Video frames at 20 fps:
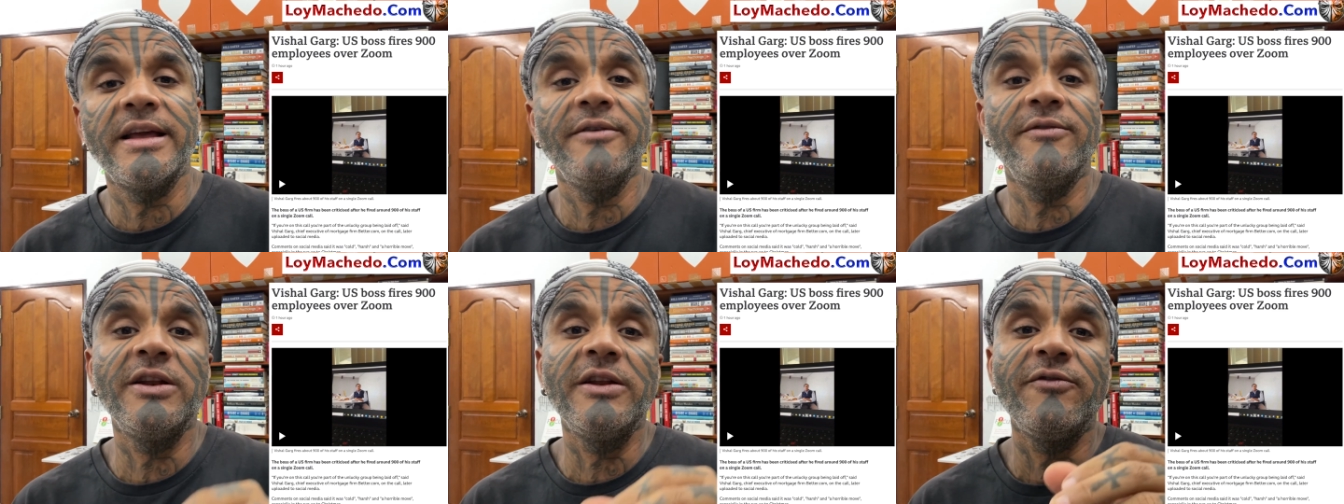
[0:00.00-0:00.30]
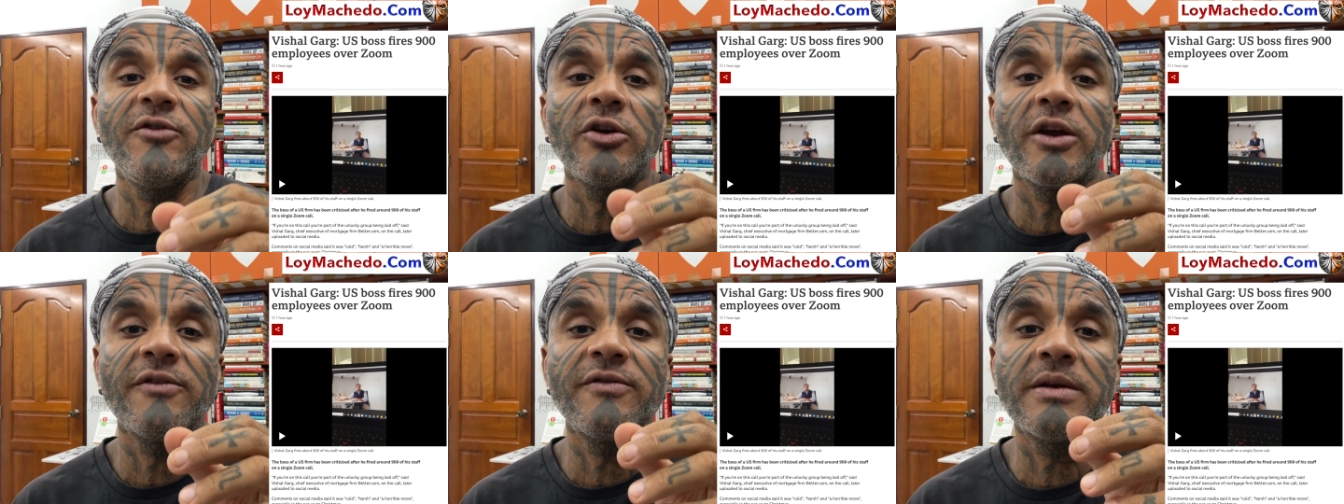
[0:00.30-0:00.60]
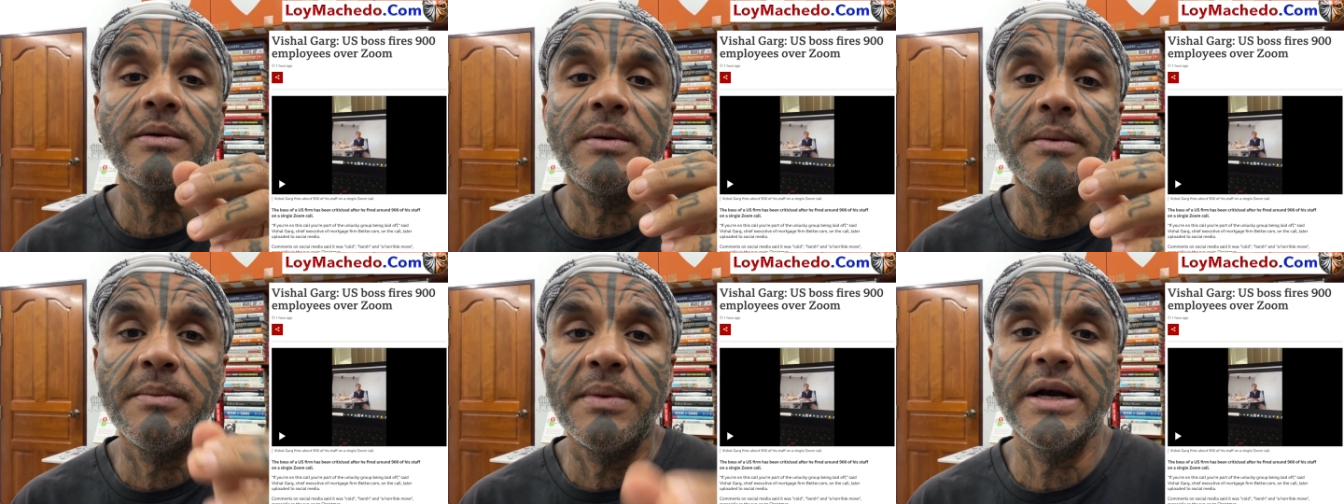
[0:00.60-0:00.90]
Even if you give
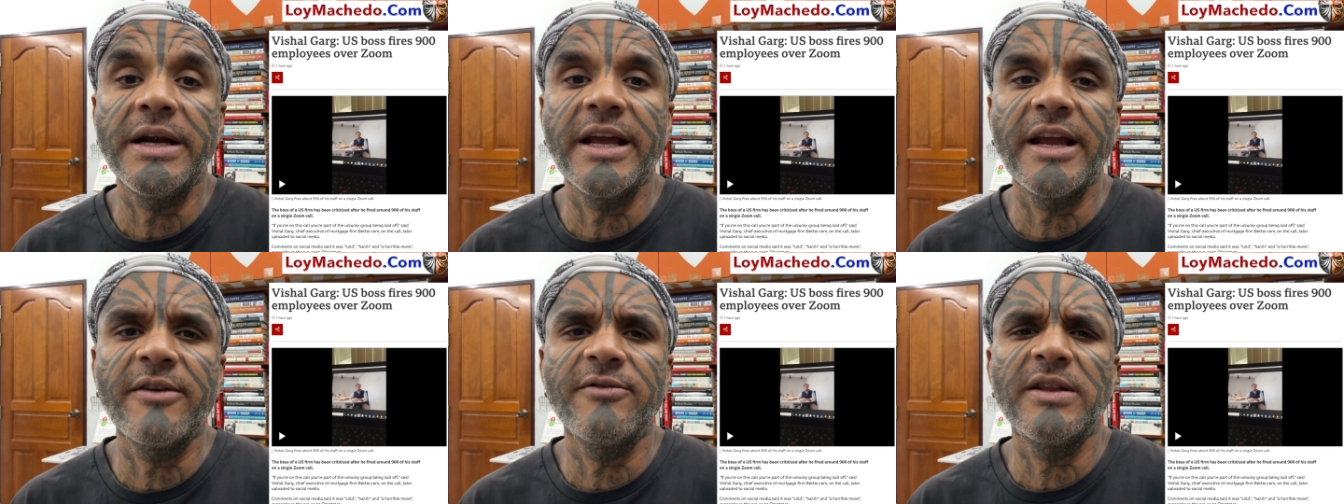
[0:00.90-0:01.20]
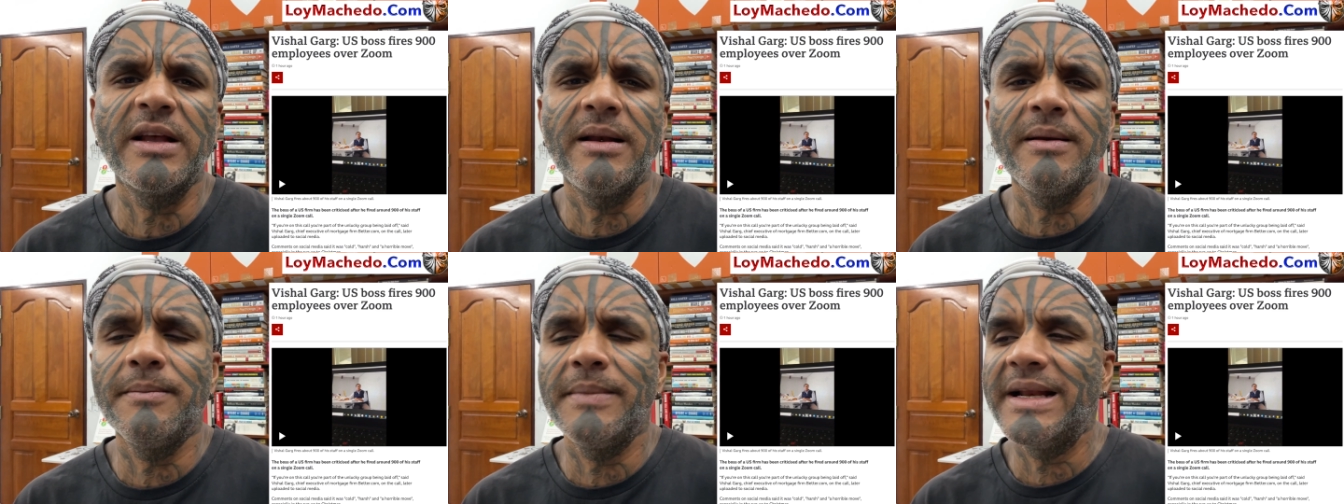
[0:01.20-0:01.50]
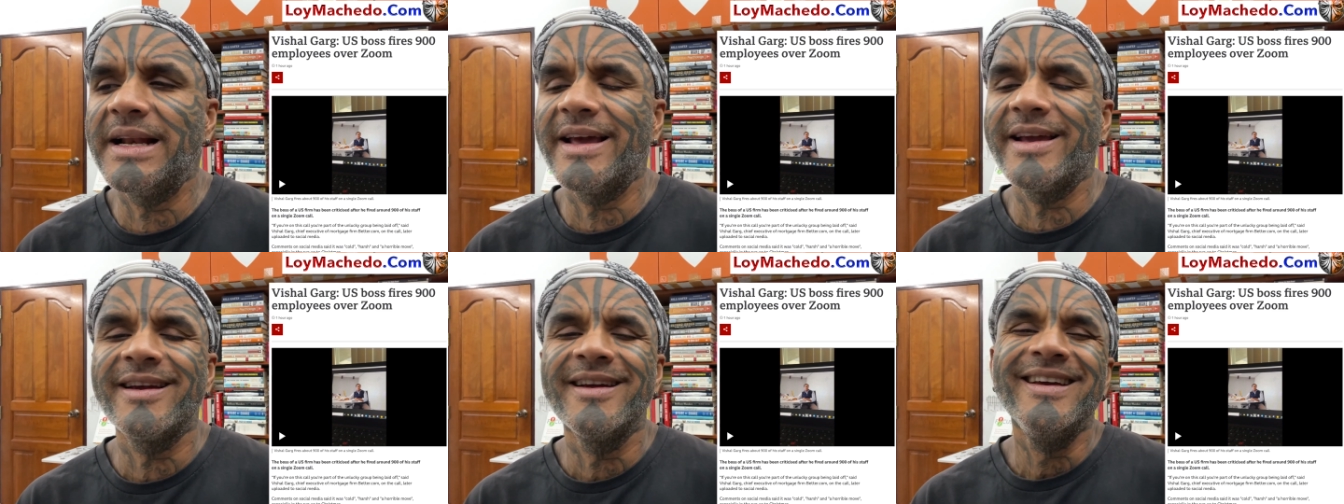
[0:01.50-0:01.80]
them a birthday gift, they'll be
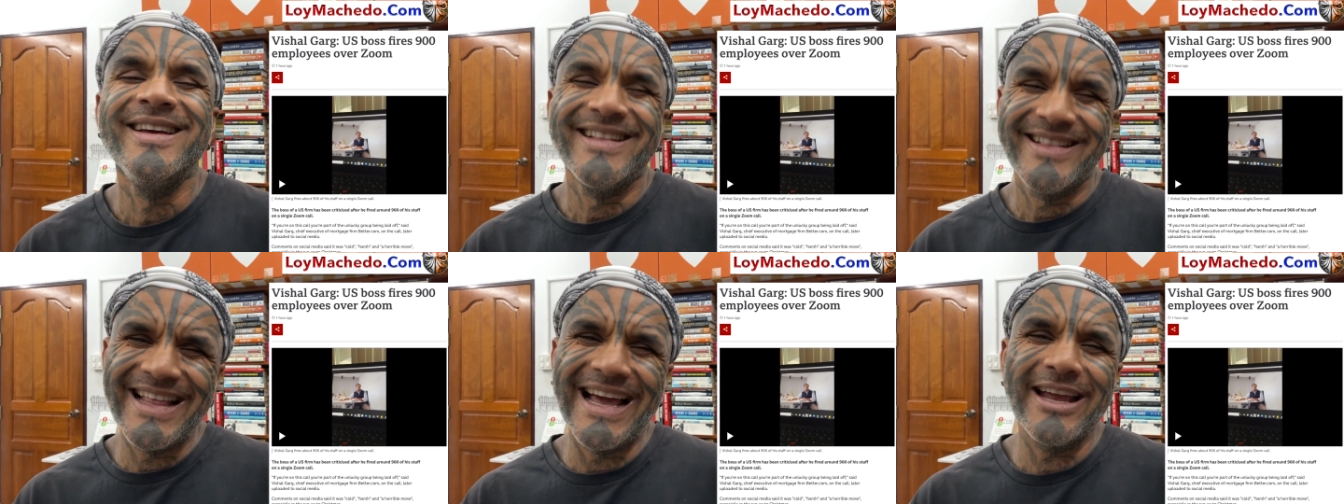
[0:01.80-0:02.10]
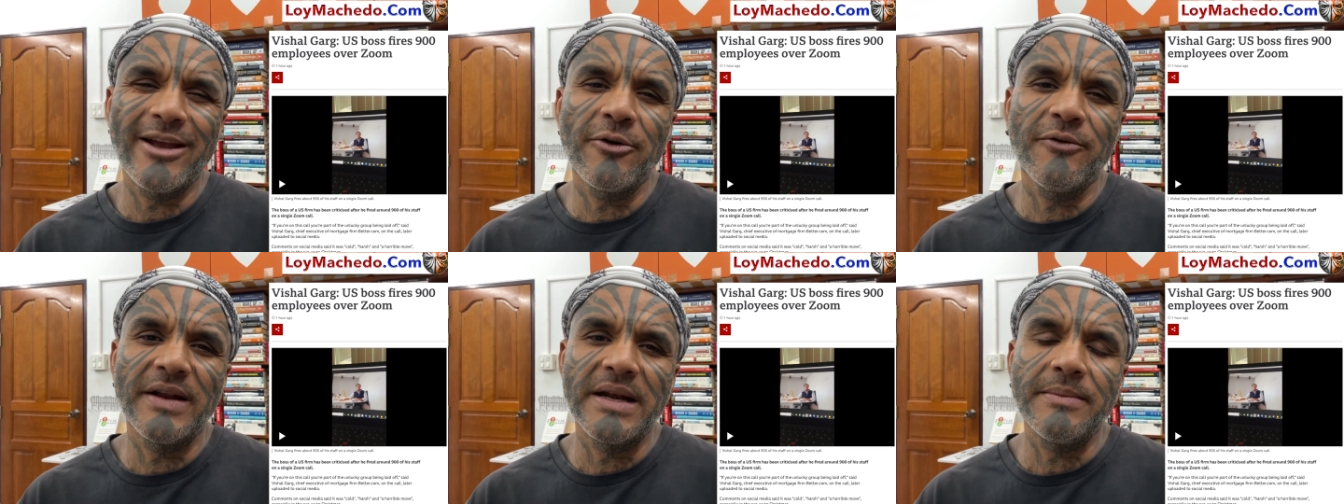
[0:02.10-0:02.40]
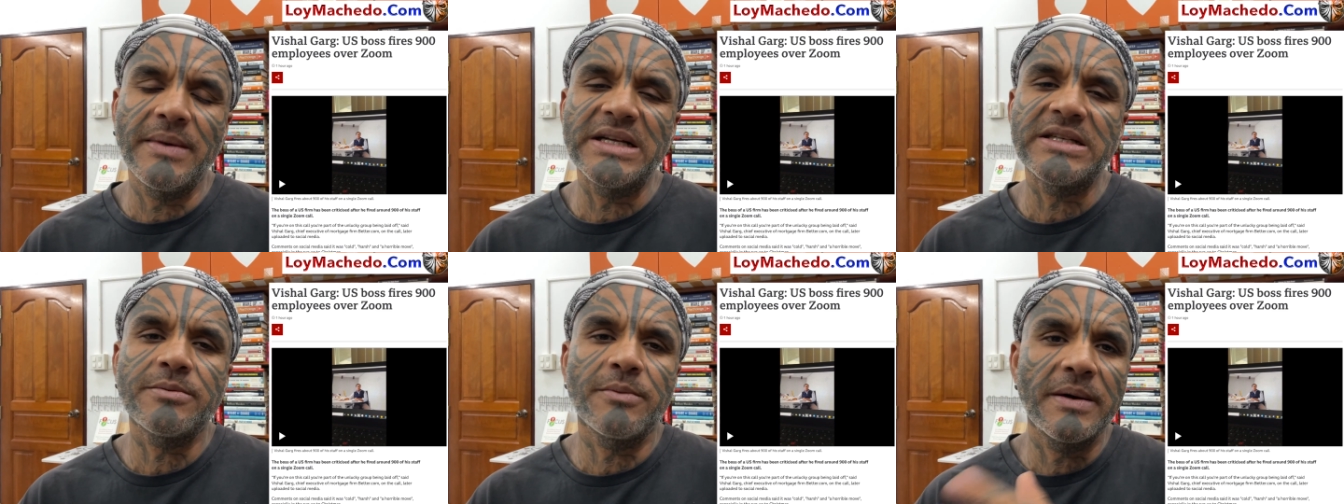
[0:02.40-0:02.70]
like, thank you very
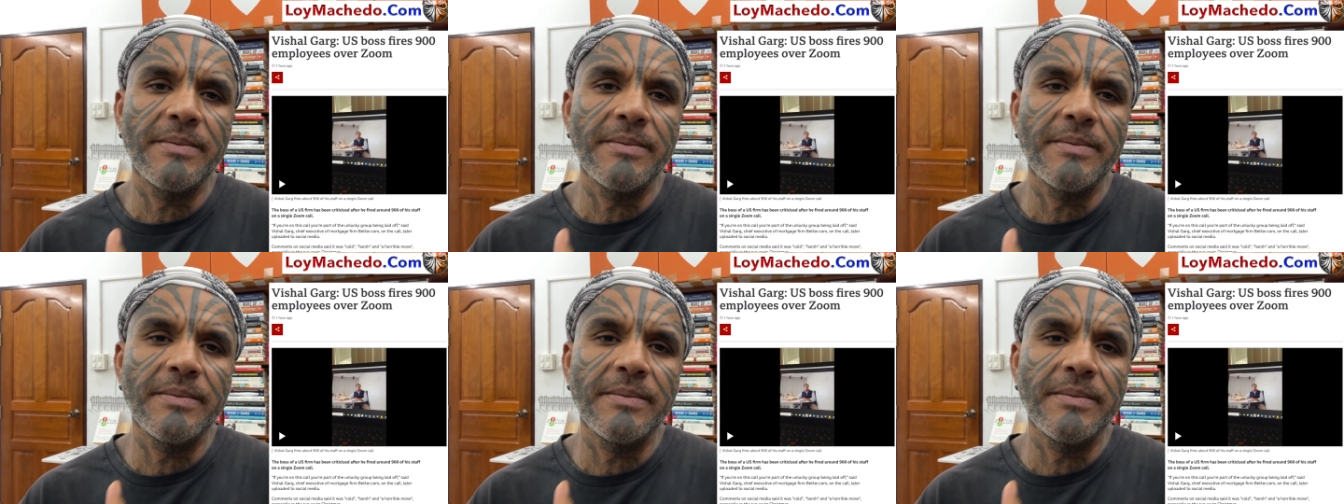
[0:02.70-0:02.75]
much.